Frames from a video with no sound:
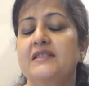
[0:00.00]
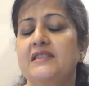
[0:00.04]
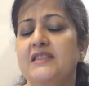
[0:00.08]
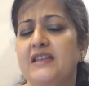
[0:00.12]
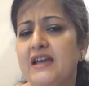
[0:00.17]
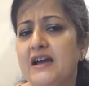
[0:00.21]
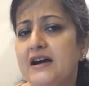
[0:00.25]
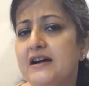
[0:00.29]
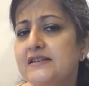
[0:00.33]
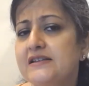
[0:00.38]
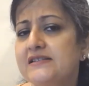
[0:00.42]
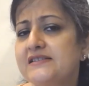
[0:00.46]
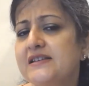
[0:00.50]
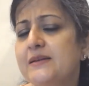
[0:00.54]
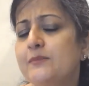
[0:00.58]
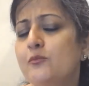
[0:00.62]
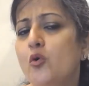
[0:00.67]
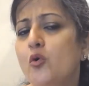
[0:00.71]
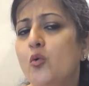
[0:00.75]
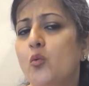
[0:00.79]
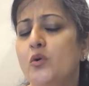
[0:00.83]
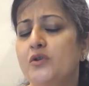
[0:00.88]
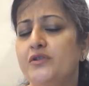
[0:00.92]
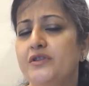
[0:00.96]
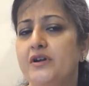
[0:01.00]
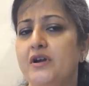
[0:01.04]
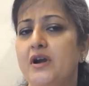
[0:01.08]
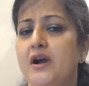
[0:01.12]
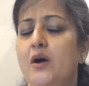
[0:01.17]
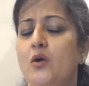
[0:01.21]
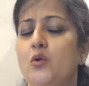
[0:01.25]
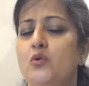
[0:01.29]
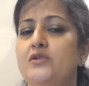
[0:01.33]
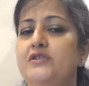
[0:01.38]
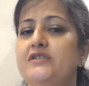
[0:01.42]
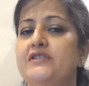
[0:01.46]
There are some
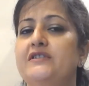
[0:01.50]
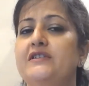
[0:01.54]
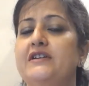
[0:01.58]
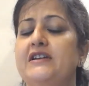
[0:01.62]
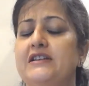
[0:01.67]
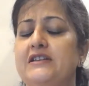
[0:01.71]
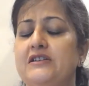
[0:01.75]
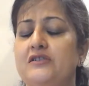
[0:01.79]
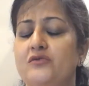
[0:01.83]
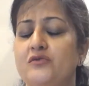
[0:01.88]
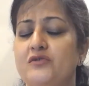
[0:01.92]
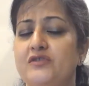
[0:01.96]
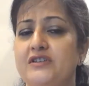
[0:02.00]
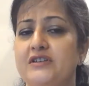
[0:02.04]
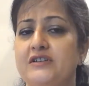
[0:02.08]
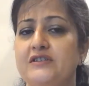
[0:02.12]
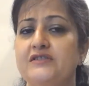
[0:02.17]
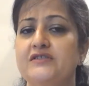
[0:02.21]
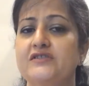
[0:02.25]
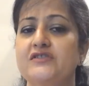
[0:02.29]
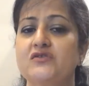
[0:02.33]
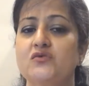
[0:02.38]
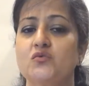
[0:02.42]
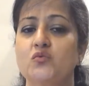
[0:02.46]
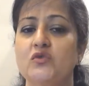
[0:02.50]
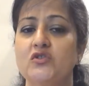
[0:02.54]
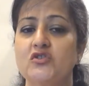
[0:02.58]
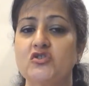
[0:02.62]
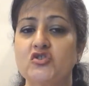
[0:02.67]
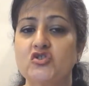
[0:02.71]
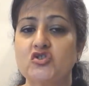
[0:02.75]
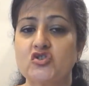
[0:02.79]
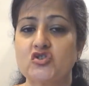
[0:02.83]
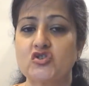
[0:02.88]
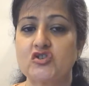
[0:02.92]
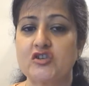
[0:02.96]
over-the-counter ingredients
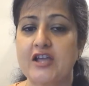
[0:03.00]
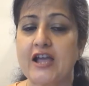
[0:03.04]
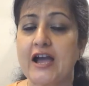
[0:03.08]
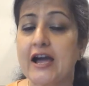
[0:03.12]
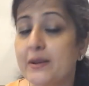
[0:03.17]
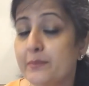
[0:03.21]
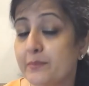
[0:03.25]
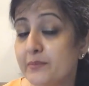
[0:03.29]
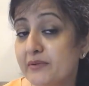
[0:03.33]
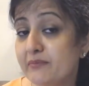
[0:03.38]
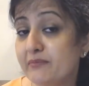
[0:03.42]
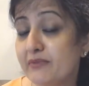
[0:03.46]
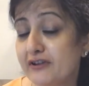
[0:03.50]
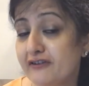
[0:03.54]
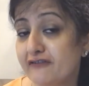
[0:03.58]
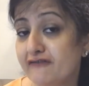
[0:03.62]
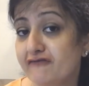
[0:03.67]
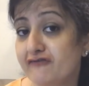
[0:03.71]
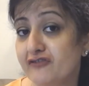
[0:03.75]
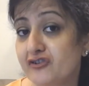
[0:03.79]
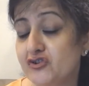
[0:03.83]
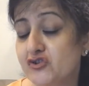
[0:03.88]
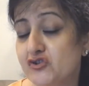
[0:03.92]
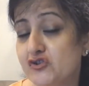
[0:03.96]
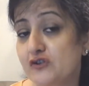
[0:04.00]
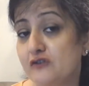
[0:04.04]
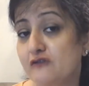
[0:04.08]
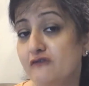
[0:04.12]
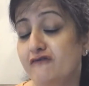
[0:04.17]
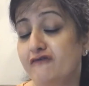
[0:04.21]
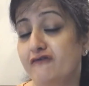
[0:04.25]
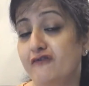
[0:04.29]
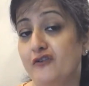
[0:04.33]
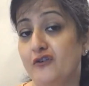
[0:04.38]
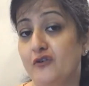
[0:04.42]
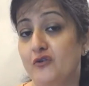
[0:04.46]
which can be beneficial
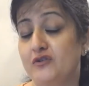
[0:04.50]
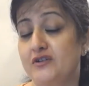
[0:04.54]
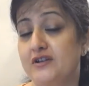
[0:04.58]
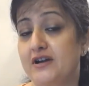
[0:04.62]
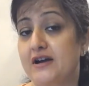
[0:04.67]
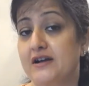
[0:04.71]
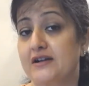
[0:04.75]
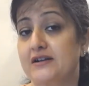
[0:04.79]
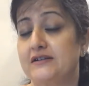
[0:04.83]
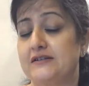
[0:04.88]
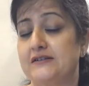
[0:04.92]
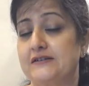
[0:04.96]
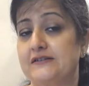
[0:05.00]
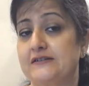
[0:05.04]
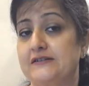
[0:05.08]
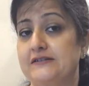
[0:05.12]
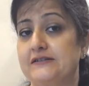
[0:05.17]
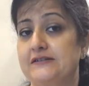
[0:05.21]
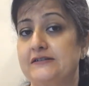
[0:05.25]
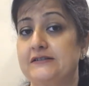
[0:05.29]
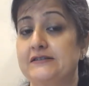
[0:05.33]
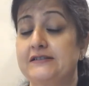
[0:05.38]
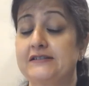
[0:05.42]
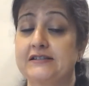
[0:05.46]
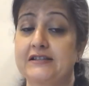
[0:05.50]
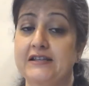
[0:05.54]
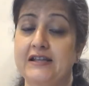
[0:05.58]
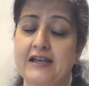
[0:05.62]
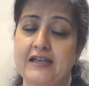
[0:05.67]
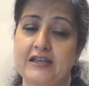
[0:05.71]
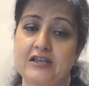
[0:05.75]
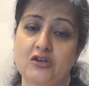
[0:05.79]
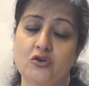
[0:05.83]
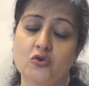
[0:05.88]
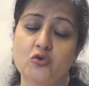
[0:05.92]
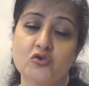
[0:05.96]
for your dark knuckles
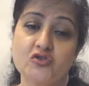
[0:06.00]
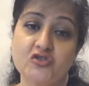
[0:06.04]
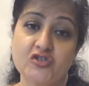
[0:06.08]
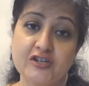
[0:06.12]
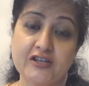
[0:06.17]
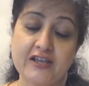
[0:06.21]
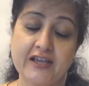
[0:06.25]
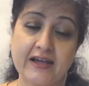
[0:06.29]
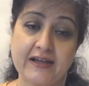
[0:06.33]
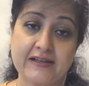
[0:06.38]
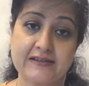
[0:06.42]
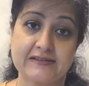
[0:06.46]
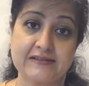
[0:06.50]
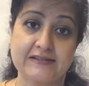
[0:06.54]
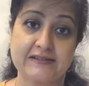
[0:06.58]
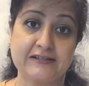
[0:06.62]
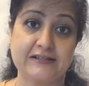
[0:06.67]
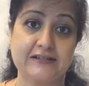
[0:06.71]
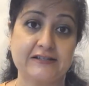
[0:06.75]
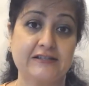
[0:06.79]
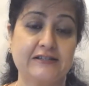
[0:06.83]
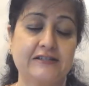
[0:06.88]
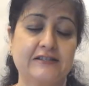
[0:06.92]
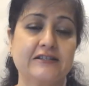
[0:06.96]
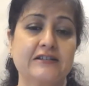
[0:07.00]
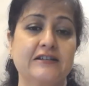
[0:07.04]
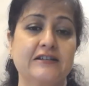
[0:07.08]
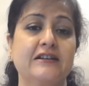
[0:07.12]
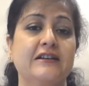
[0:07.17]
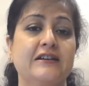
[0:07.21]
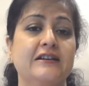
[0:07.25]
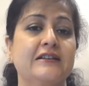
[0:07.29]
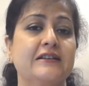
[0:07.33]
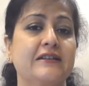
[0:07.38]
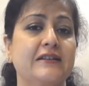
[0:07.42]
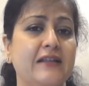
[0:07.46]
like kojic acid,
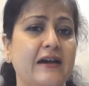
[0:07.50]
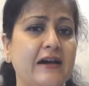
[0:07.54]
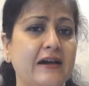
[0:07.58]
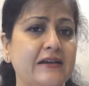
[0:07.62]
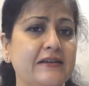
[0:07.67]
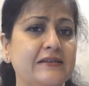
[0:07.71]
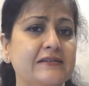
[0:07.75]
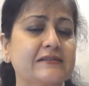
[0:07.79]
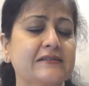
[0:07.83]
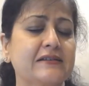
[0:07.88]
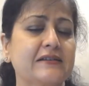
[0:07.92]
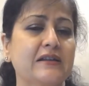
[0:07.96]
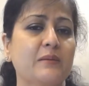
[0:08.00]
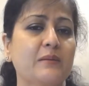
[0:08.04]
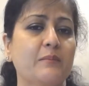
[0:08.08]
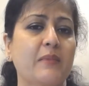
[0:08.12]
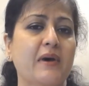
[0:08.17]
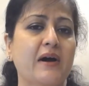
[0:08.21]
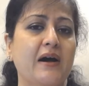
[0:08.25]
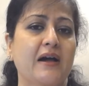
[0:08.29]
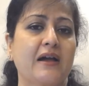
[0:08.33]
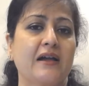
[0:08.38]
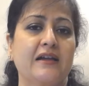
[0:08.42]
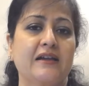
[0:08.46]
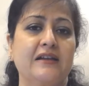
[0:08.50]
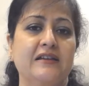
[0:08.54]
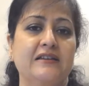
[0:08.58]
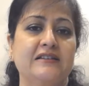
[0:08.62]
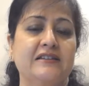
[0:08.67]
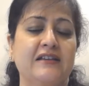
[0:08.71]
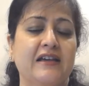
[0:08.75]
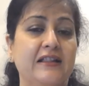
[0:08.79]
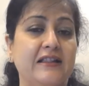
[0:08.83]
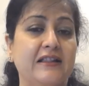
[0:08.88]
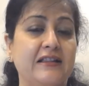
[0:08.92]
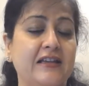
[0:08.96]

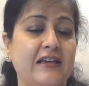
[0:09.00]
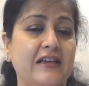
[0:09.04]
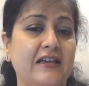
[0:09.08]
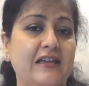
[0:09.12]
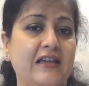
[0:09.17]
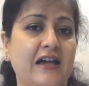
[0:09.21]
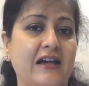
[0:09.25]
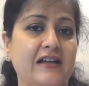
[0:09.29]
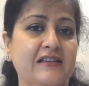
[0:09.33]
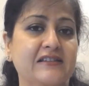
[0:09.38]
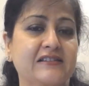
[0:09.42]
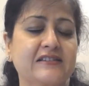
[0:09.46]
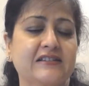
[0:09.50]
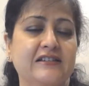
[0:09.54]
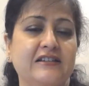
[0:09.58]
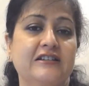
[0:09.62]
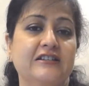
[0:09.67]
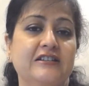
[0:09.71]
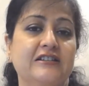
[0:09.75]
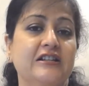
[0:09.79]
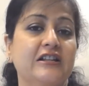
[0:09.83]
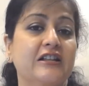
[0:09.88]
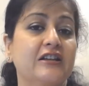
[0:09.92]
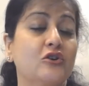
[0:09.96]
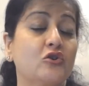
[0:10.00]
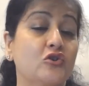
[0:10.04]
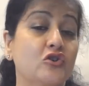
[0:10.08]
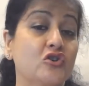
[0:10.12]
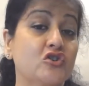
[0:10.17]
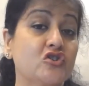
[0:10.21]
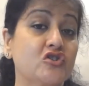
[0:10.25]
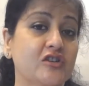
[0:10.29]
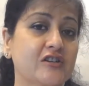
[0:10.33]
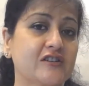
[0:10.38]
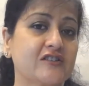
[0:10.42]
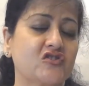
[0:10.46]
niacinamide, algaic acid,
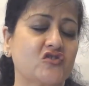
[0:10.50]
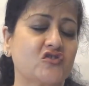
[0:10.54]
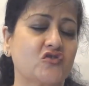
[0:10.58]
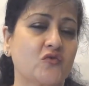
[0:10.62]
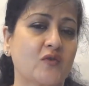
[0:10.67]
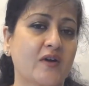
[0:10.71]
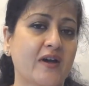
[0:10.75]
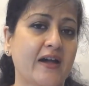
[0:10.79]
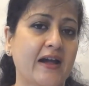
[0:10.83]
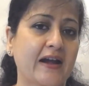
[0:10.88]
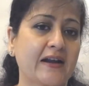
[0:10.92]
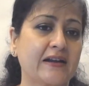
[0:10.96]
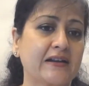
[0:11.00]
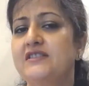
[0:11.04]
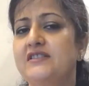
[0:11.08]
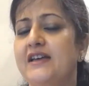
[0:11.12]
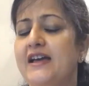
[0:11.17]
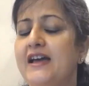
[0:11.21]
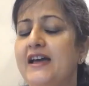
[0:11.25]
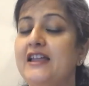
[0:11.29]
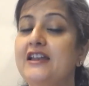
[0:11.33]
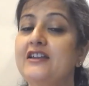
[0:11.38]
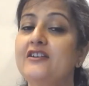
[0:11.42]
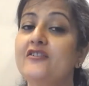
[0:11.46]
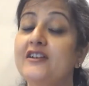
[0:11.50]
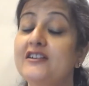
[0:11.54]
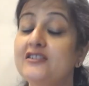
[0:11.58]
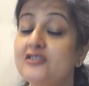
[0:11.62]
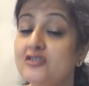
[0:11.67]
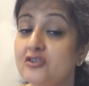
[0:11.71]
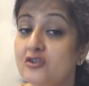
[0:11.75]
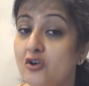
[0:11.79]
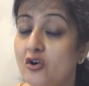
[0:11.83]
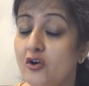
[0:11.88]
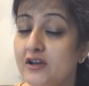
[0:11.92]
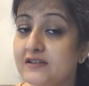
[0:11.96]
licorice extract and
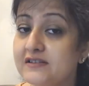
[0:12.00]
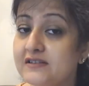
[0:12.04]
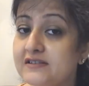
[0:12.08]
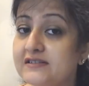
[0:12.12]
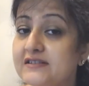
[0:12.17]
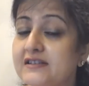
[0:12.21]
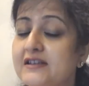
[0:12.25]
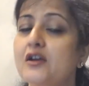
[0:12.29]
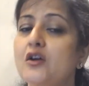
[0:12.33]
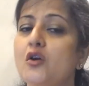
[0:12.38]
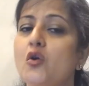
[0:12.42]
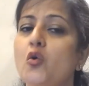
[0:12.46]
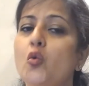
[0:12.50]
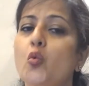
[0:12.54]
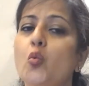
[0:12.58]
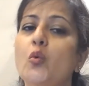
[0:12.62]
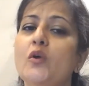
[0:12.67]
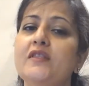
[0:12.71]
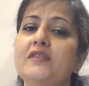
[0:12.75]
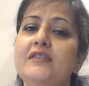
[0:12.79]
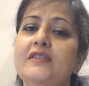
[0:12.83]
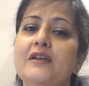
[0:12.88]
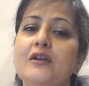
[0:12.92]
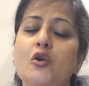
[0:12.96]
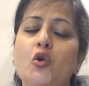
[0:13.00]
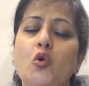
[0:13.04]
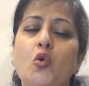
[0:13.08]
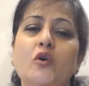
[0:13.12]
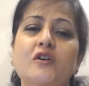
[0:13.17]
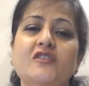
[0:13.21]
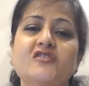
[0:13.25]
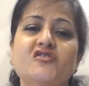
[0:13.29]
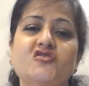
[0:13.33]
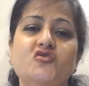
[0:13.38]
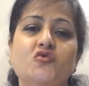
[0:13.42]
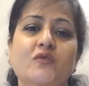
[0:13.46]
retinoids with the
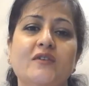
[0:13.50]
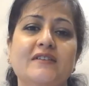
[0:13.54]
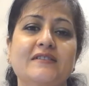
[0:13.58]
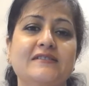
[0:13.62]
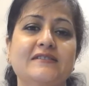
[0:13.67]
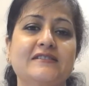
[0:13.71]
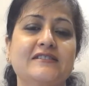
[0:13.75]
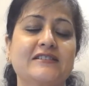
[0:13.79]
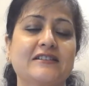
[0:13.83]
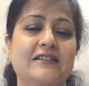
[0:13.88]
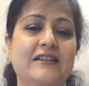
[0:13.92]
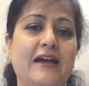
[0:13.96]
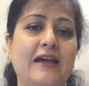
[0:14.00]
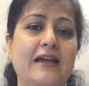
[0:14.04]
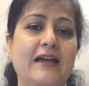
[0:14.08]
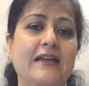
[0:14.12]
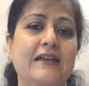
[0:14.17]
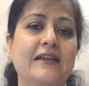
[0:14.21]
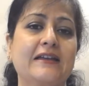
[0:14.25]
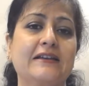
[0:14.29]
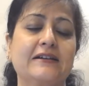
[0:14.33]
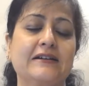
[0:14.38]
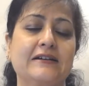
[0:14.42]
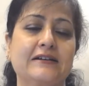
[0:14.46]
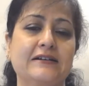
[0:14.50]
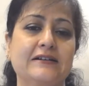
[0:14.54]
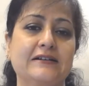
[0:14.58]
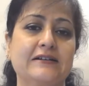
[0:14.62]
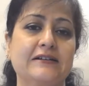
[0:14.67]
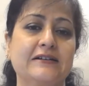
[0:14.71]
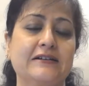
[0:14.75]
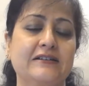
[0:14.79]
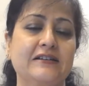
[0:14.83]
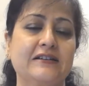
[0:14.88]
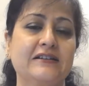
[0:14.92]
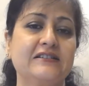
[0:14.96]
lower strengths like
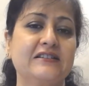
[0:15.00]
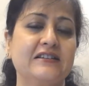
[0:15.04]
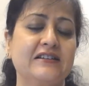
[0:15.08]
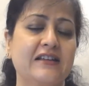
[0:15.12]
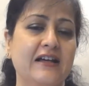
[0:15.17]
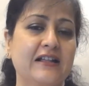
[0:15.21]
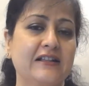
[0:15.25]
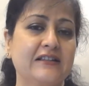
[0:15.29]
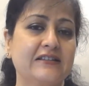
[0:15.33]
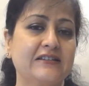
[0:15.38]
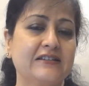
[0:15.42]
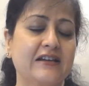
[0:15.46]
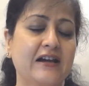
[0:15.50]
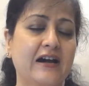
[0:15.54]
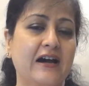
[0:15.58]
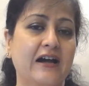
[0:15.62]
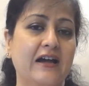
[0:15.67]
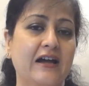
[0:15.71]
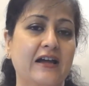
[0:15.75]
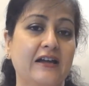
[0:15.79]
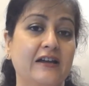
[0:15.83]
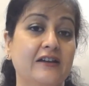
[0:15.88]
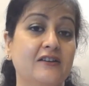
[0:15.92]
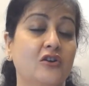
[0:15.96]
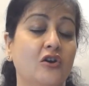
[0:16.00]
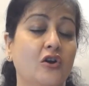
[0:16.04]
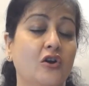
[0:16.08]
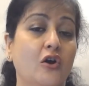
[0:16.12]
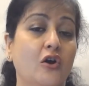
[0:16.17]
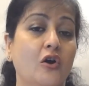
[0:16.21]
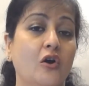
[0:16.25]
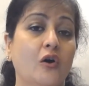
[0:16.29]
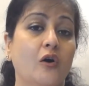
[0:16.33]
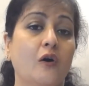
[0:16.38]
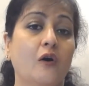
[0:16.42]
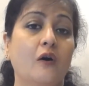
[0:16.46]
retinaldehyde
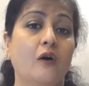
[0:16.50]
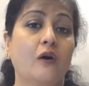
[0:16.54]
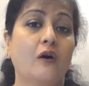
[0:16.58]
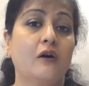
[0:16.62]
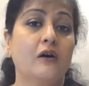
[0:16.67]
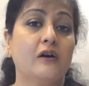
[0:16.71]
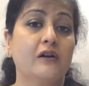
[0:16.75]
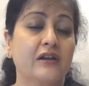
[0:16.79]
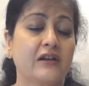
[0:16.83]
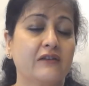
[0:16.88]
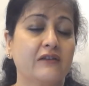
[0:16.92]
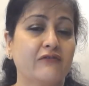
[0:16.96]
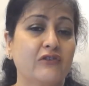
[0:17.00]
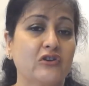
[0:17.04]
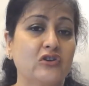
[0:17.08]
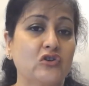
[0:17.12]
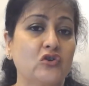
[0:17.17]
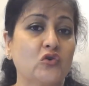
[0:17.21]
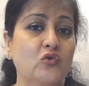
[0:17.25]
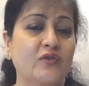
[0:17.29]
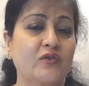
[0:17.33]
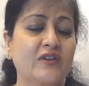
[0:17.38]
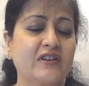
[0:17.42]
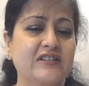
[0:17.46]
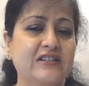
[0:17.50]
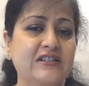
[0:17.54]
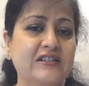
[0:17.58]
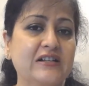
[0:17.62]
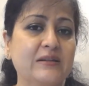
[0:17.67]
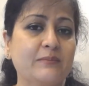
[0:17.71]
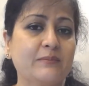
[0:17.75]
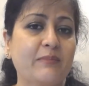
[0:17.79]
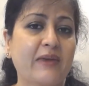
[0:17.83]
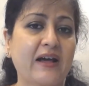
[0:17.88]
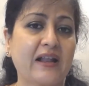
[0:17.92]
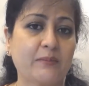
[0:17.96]
or even your
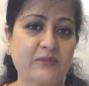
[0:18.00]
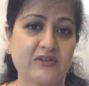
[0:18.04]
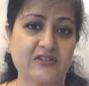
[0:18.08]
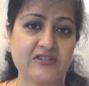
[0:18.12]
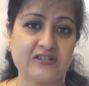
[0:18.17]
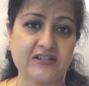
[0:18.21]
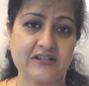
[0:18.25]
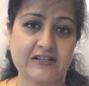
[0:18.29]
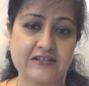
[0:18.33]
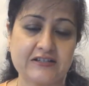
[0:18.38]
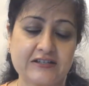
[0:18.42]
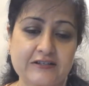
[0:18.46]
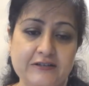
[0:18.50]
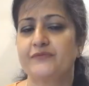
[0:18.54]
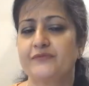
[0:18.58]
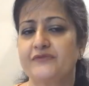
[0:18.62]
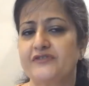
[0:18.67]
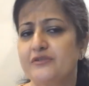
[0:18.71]
retinol palmitate.